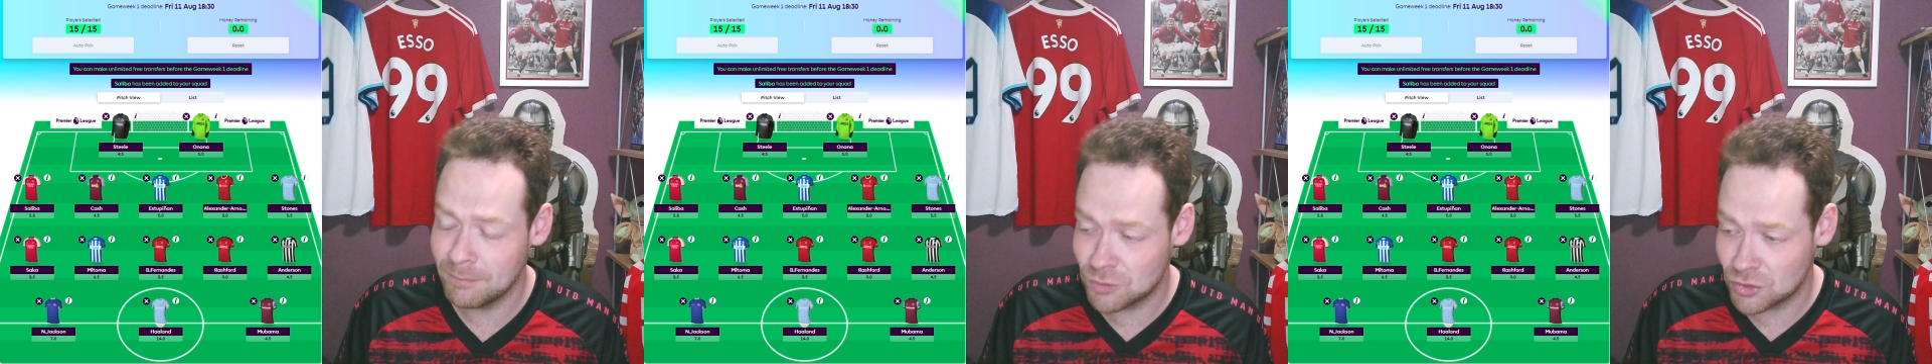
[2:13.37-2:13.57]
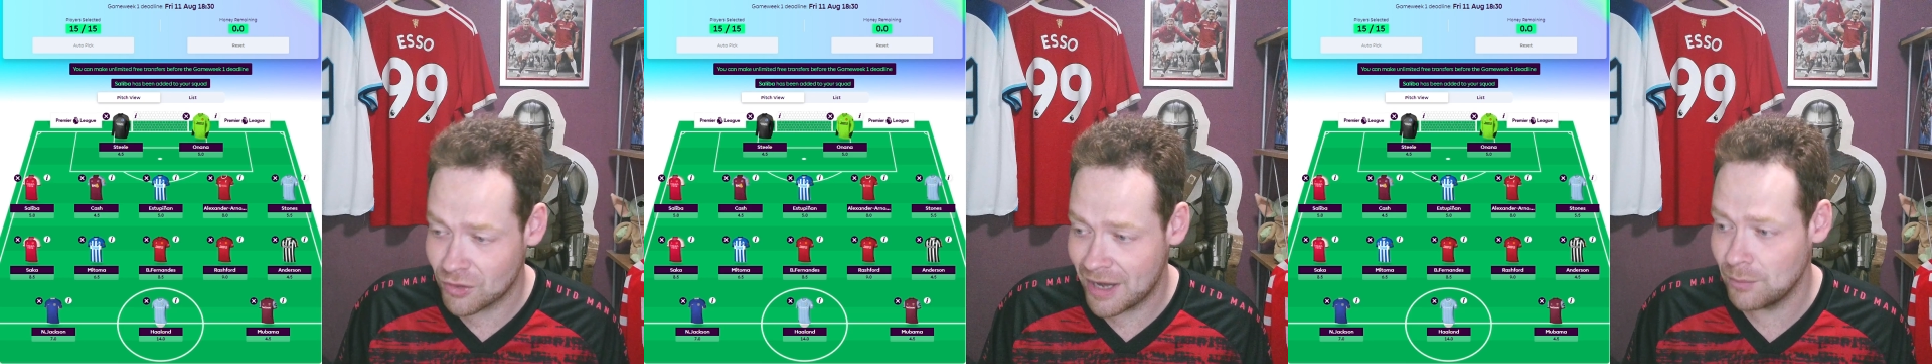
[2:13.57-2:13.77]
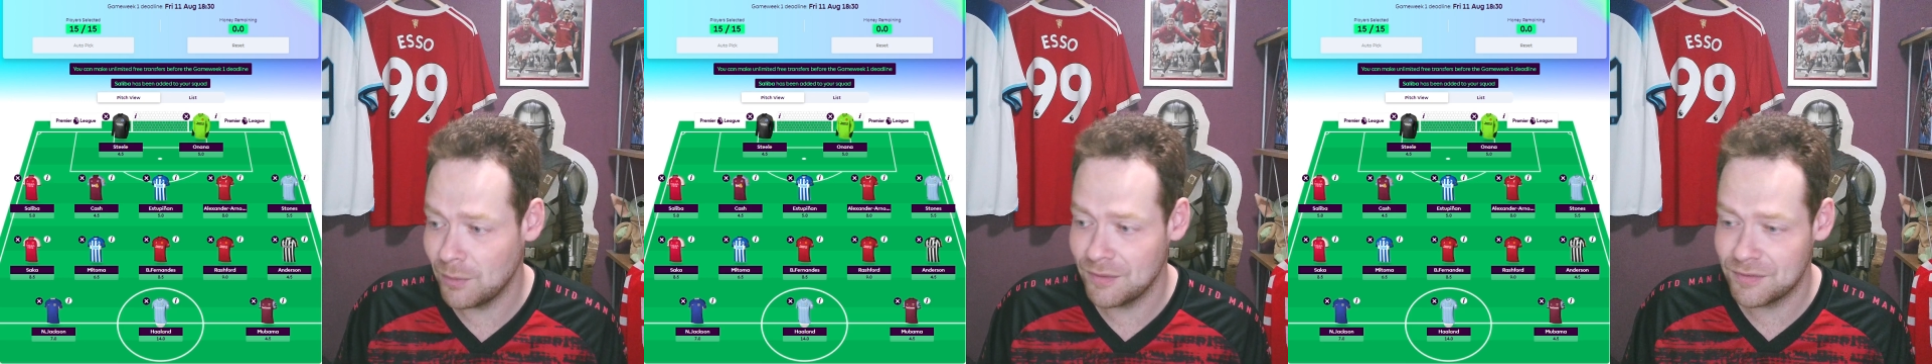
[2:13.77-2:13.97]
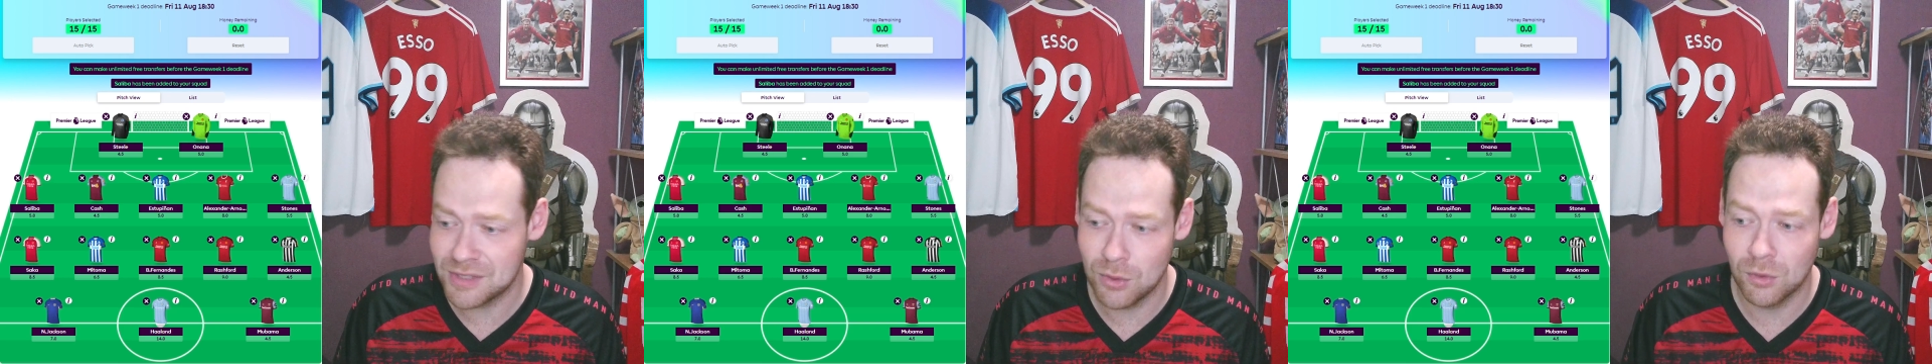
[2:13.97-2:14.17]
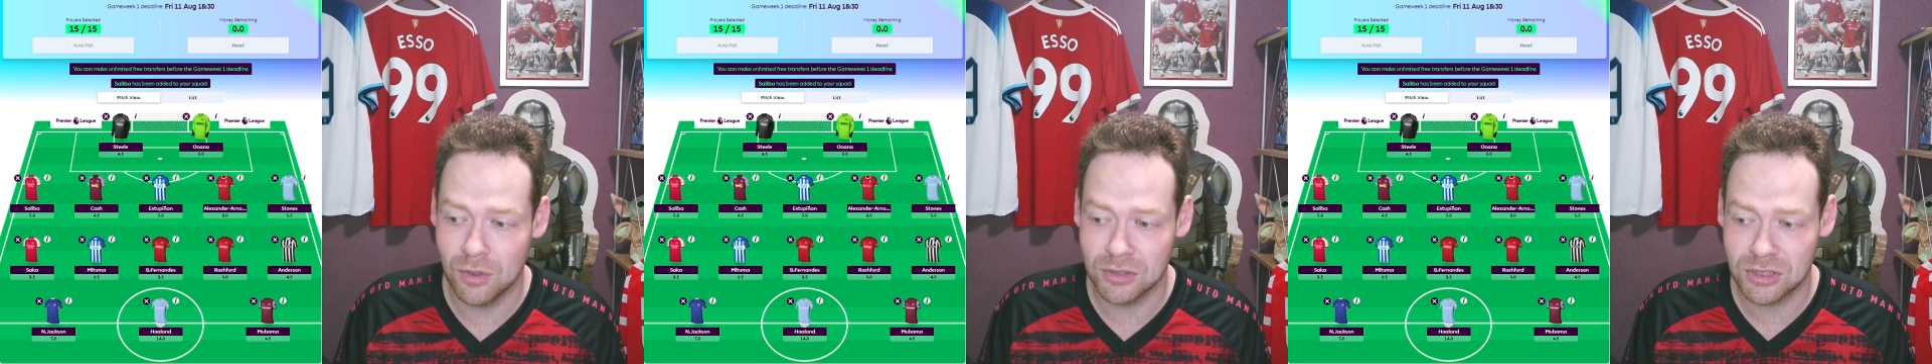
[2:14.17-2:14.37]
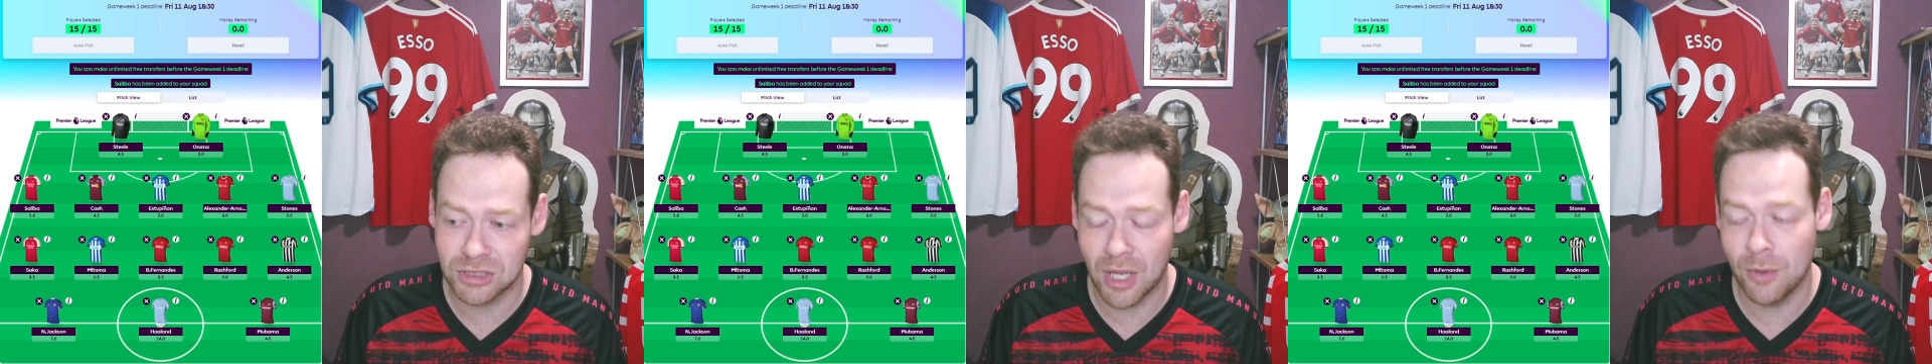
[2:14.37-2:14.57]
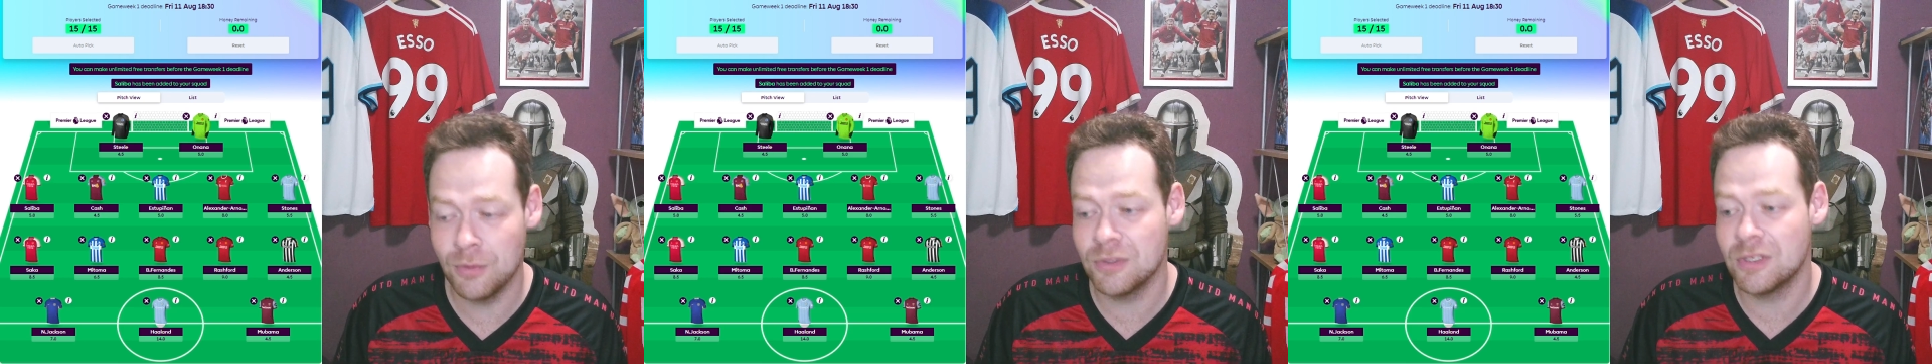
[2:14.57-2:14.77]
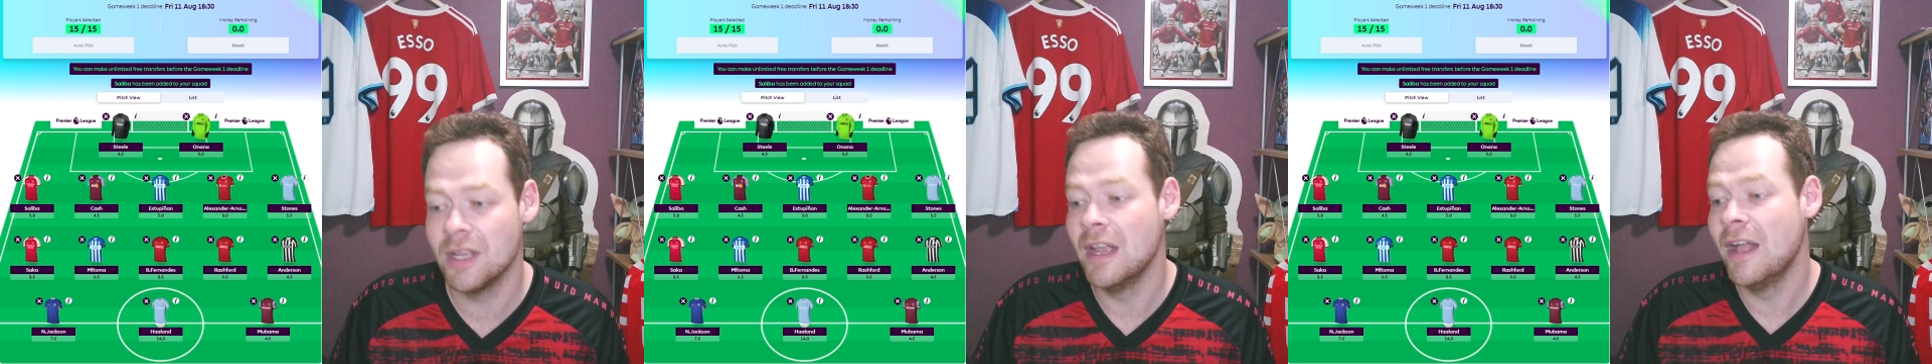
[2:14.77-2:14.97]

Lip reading: Trent, we've still got Stones.